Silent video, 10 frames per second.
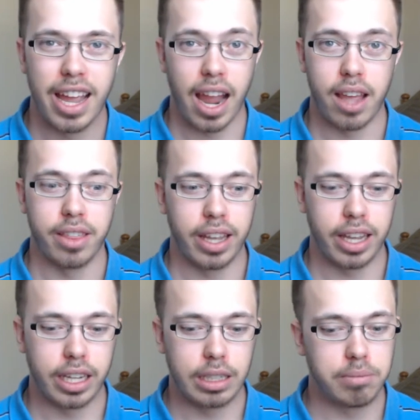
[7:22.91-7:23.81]
and
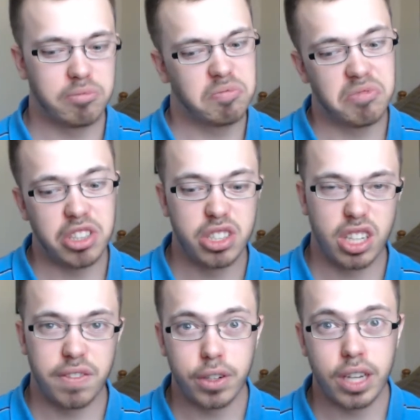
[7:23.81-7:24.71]
they use
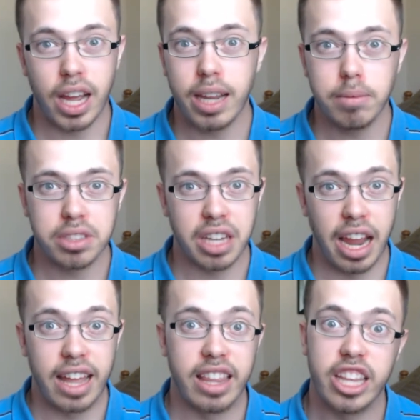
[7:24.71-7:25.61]
it a few times,
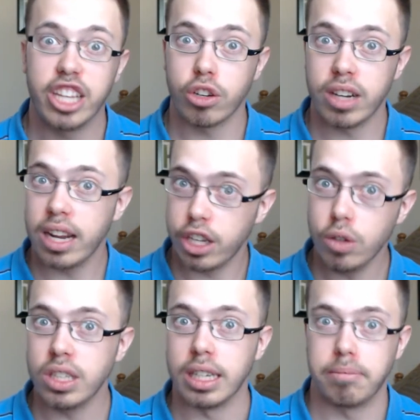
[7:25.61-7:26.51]
and then they learned how to
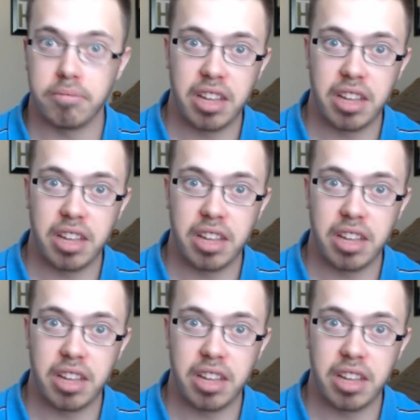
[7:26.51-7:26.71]
use it.